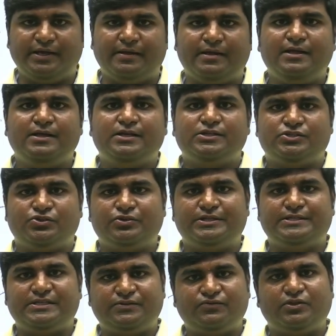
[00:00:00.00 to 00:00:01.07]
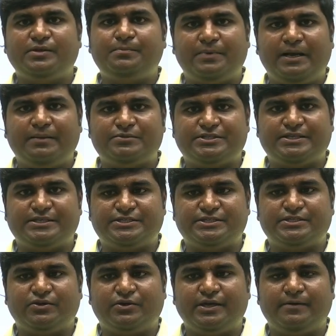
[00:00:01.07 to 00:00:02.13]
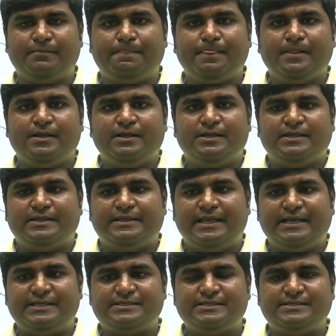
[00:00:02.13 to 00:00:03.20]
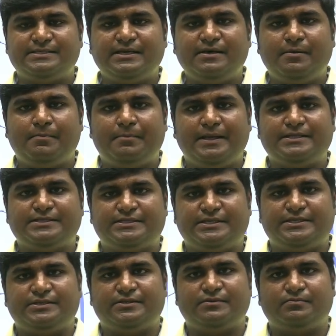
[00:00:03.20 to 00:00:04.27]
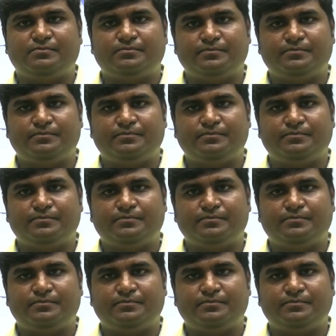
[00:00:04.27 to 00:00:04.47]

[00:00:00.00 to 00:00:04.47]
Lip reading: okay? So this is for the prelim stage, okay? Next is the main stage.